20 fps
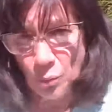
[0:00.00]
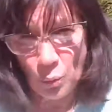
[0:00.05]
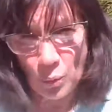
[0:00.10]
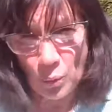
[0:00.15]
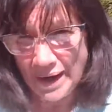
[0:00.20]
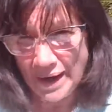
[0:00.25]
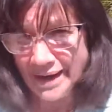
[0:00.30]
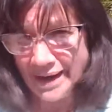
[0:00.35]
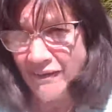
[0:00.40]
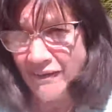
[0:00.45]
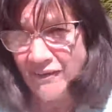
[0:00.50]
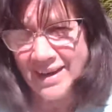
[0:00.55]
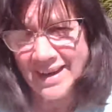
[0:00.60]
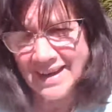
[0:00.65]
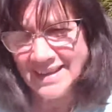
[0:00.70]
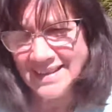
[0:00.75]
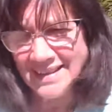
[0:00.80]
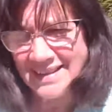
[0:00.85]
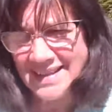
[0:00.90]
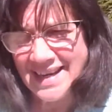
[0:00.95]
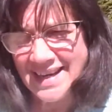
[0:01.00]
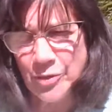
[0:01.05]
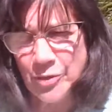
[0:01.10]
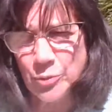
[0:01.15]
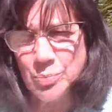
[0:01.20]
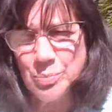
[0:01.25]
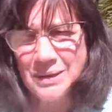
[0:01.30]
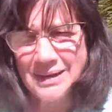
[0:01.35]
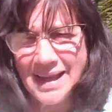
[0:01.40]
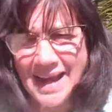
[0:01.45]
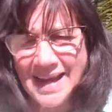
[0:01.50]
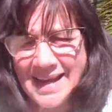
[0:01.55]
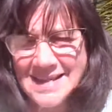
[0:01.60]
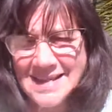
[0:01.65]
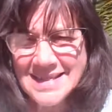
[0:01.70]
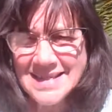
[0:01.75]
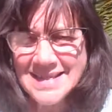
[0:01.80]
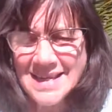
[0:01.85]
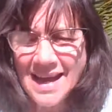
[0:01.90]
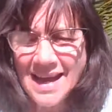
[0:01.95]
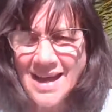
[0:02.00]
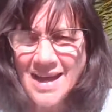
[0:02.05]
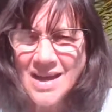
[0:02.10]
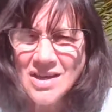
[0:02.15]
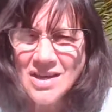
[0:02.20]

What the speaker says: where in another place.